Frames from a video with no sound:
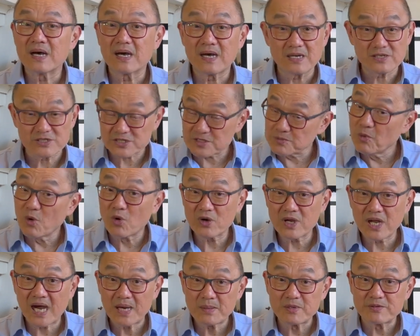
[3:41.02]
small
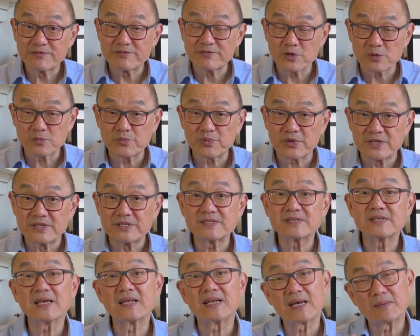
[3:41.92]
carbon
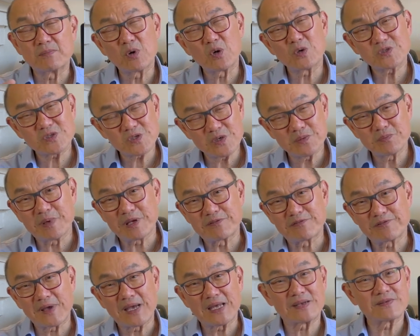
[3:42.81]
footprints, and I'm also a big
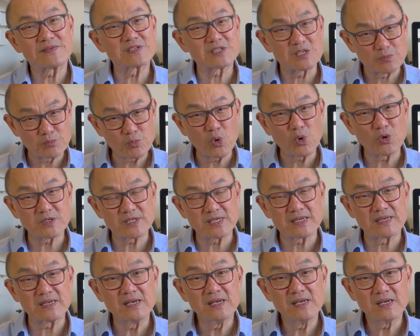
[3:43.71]
fan of
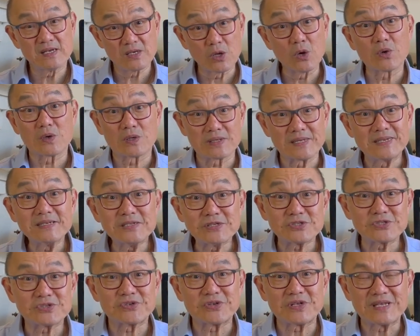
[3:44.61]
supporting local
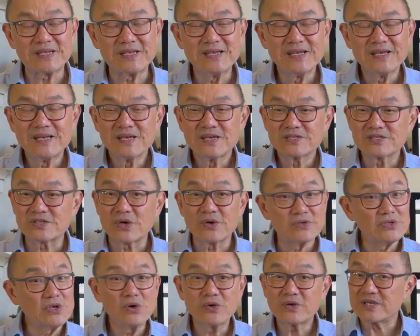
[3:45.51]
industry. So
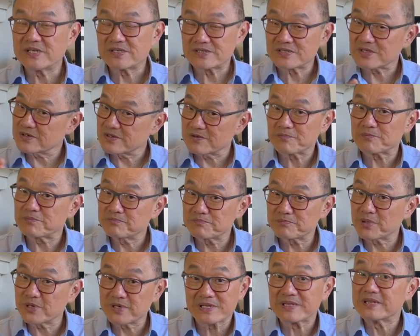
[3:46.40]
Yoki sort of
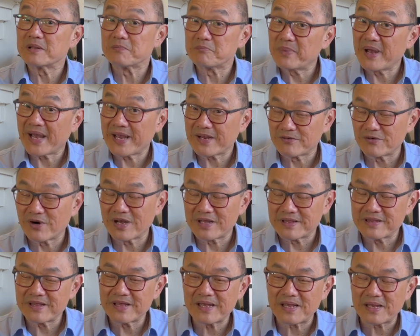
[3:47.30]
put it in the bag
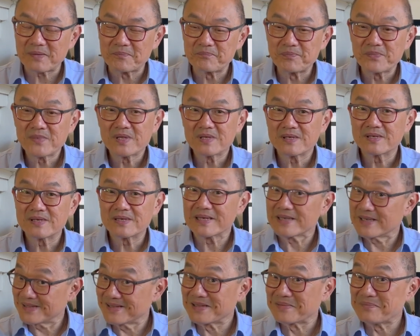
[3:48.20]
right there,
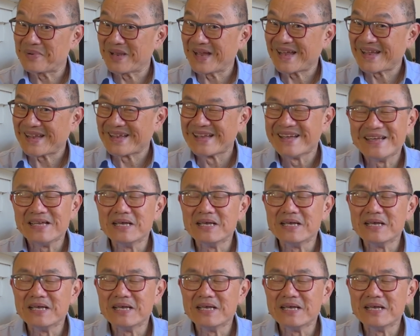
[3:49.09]
in the bag.